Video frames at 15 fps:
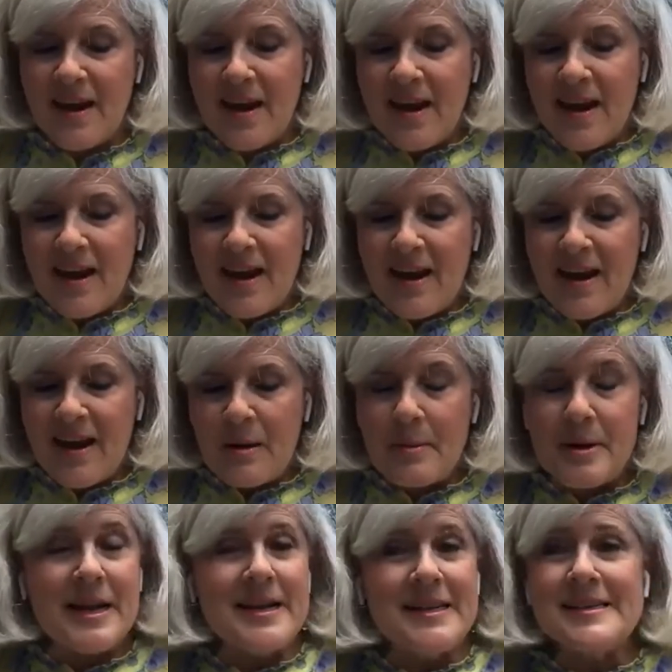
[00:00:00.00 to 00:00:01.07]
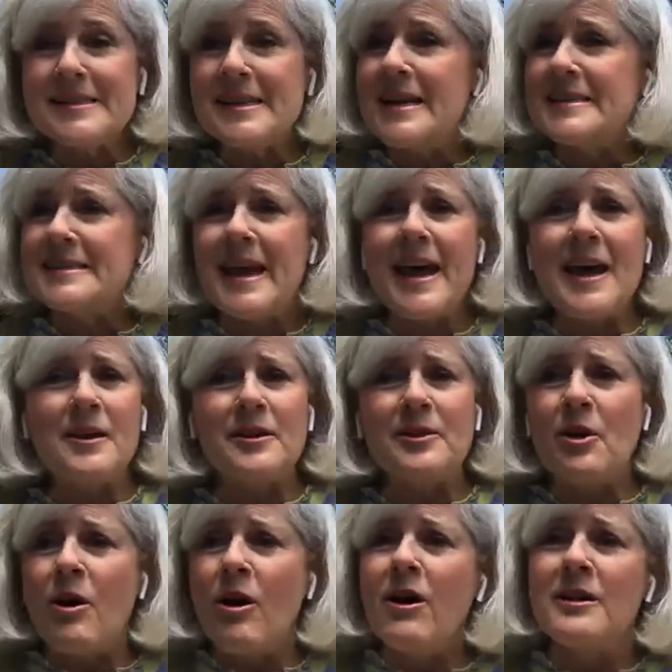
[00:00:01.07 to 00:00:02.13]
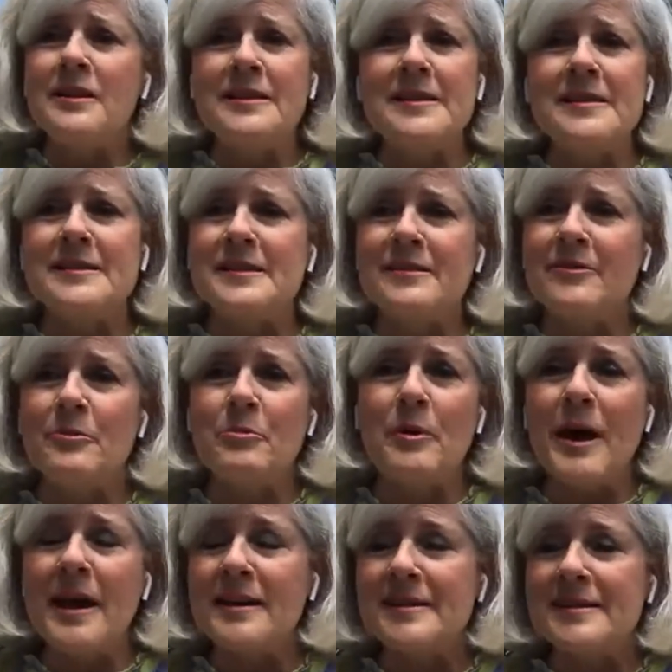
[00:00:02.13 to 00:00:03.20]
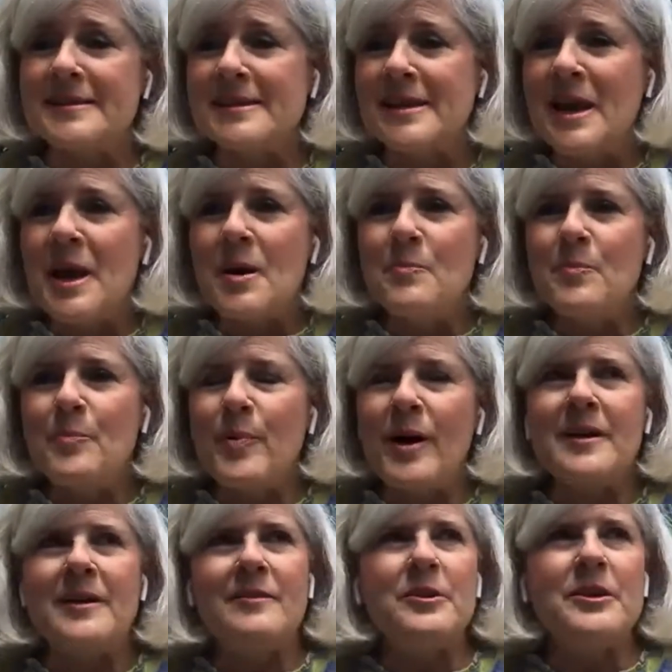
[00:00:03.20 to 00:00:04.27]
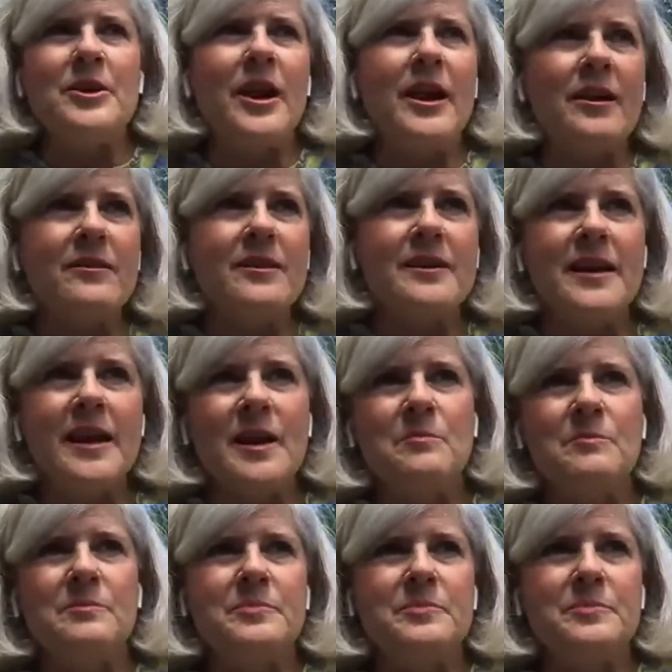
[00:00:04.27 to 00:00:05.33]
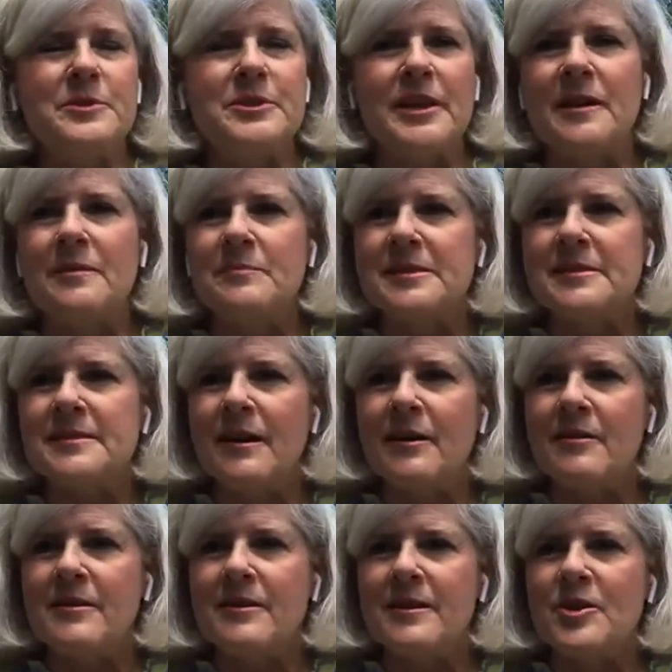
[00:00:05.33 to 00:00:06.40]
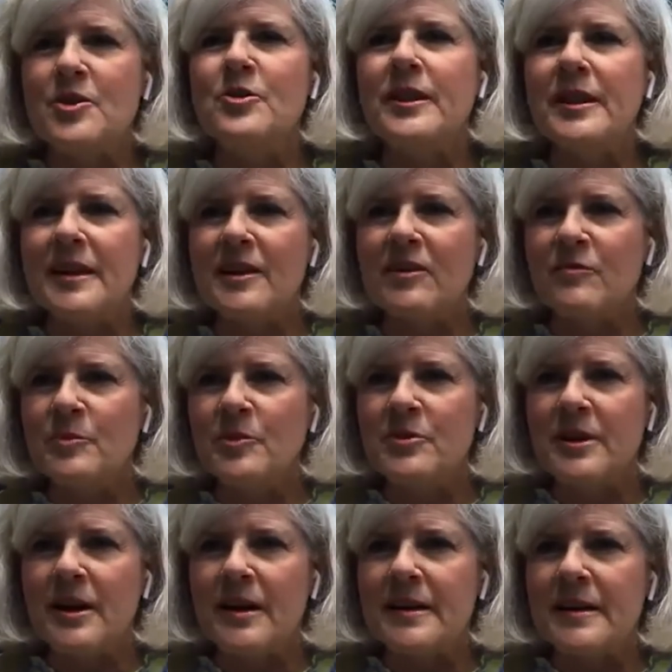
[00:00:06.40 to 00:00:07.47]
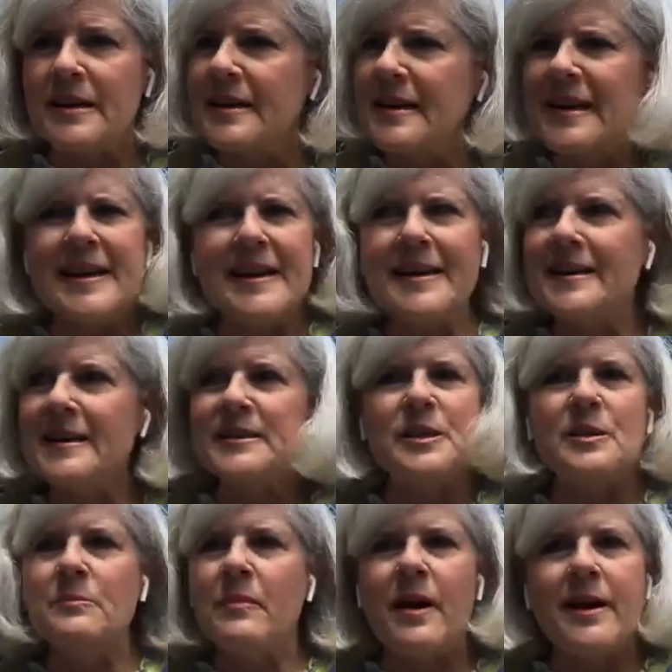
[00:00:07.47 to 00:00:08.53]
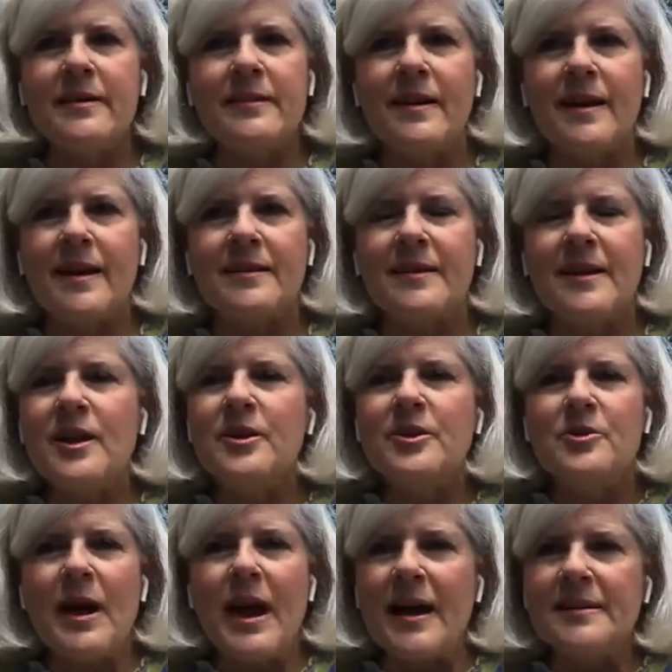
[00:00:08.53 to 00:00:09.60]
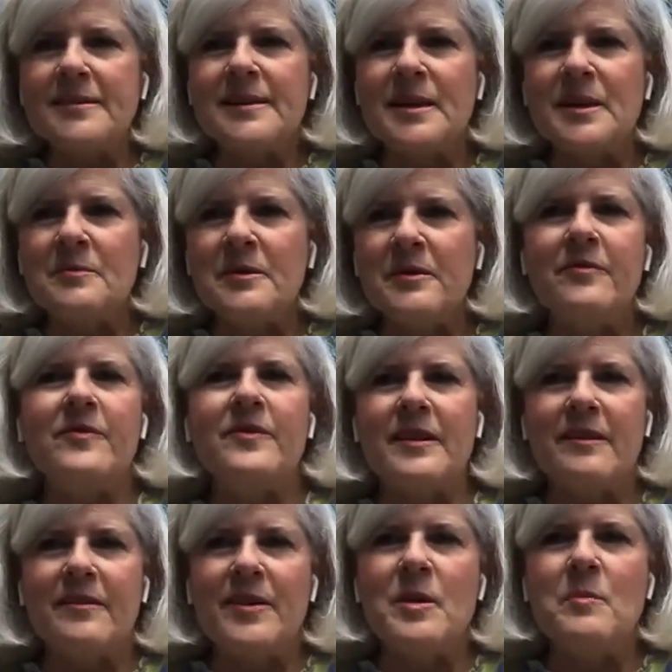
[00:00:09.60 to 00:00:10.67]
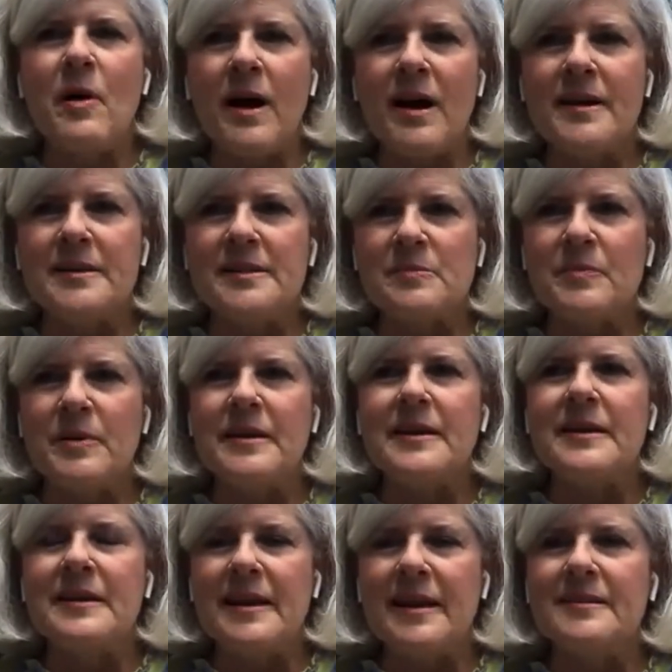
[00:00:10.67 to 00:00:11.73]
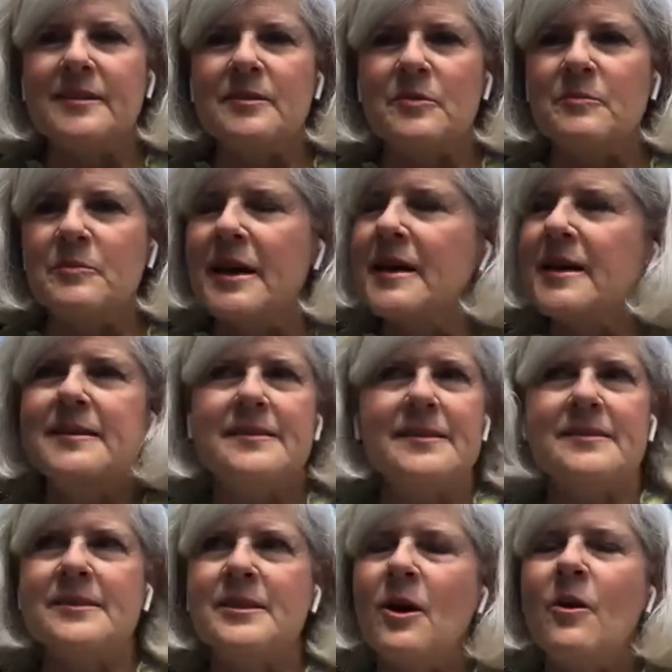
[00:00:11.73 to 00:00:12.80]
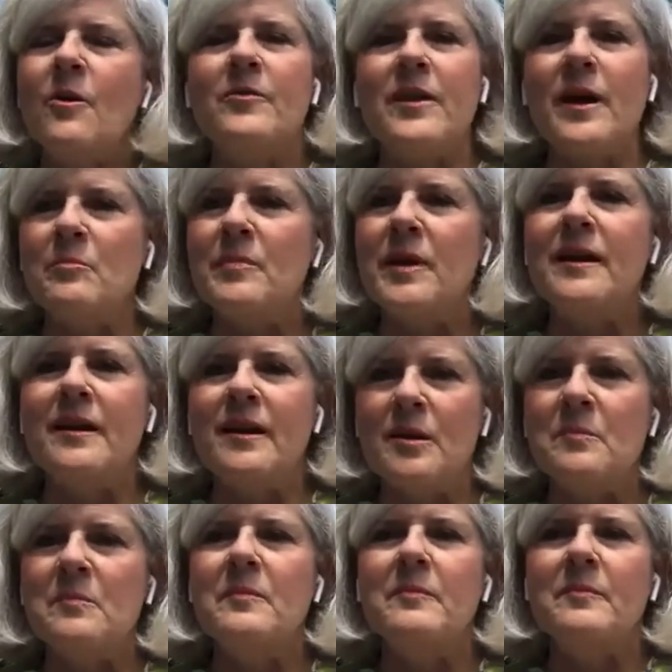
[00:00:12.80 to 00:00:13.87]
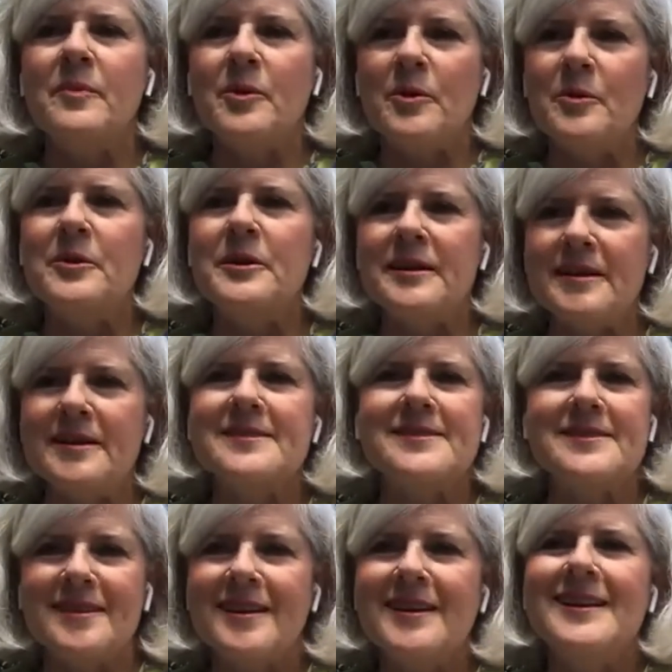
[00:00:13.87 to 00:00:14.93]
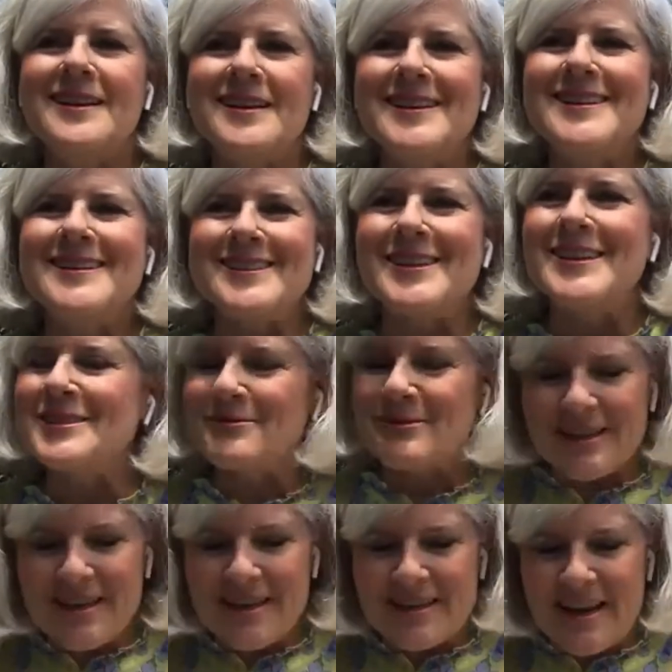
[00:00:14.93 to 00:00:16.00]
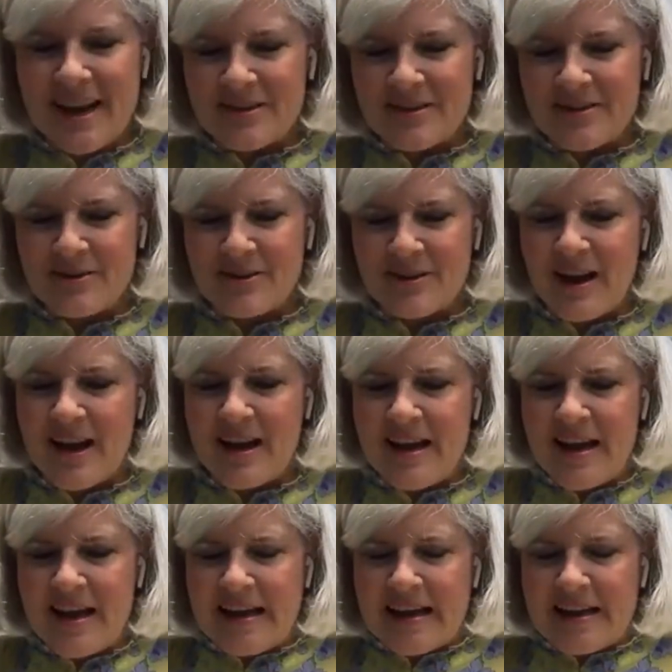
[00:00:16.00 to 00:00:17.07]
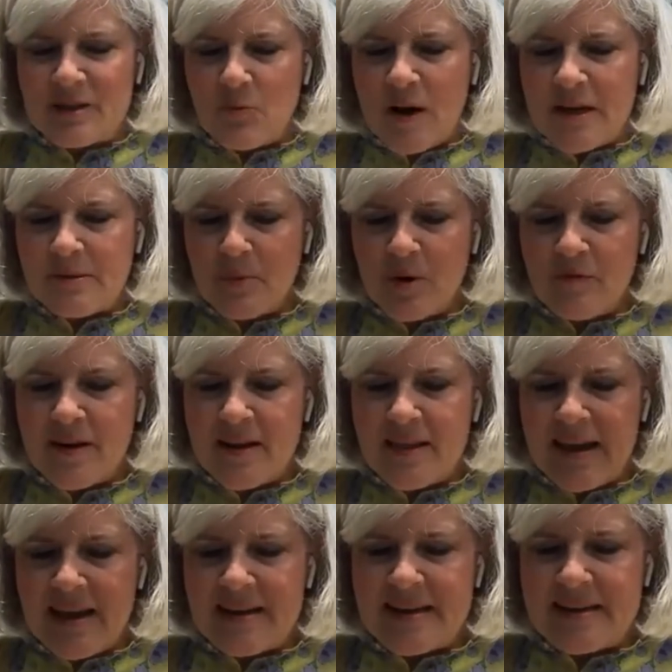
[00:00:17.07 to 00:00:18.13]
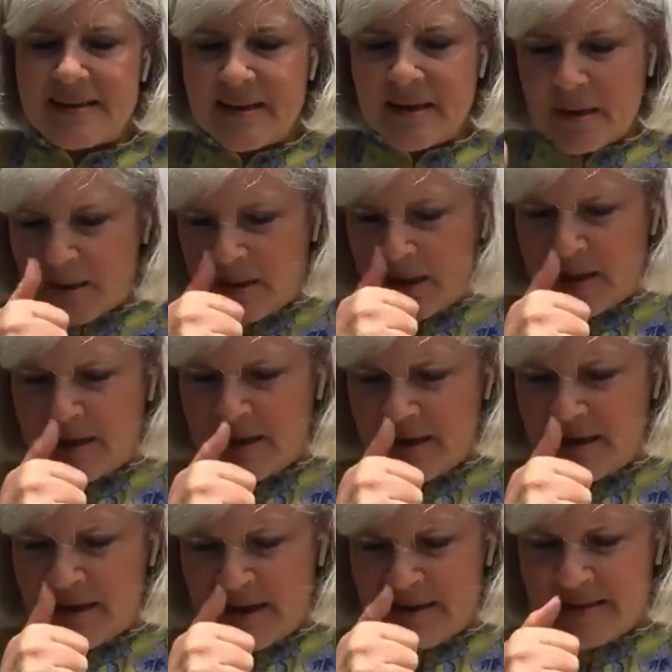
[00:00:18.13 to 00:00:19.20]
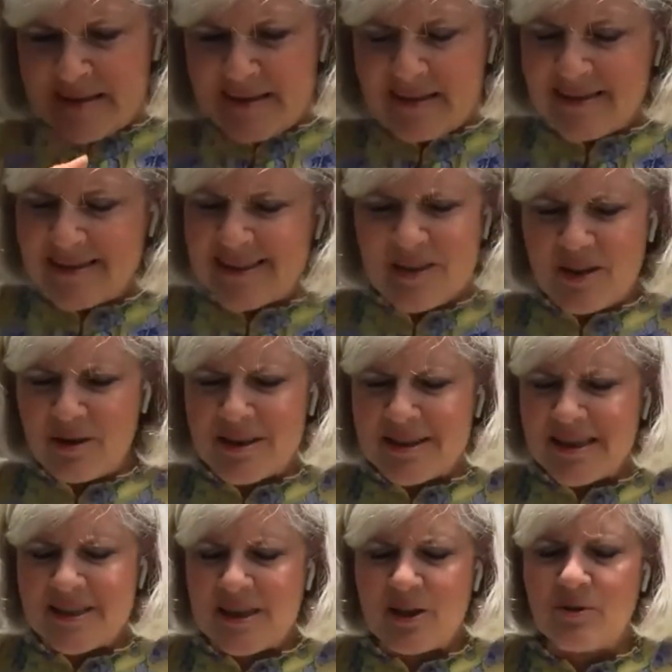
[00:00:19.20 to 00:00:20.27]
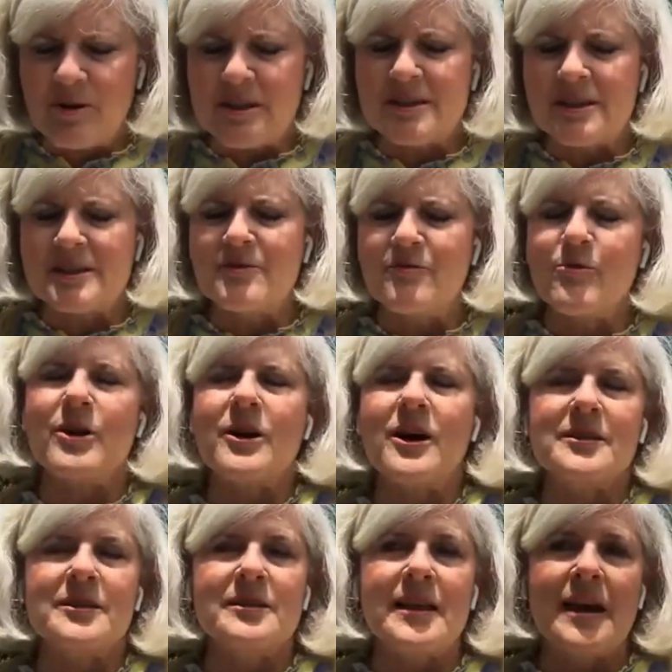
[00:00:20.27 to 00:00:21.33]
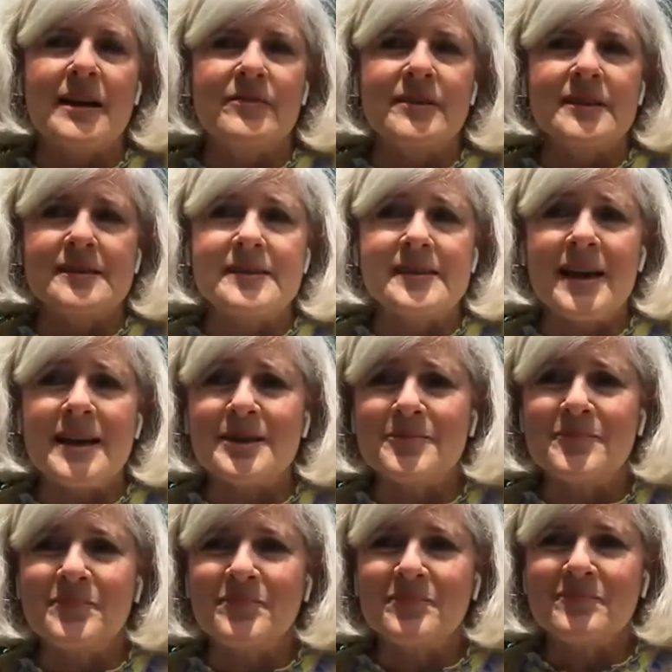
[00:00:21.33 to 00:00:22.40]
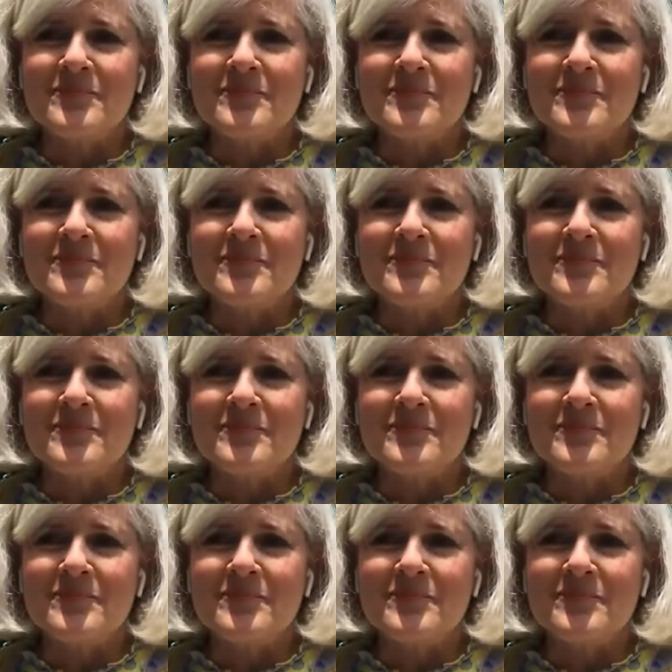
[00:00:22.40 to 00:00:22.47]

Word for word: Mm-hmm. And I mean, he's, he's had a long list of credits, yeah. but when you hear the name James Darren, you think of Moondoggy, and he doesn't mind that. You ask him if if he minds being connected. He says no. That made him who he is. So he's mm. really a down to earth guy. The one movie that he did that in 1963, 64 called The Lively Set.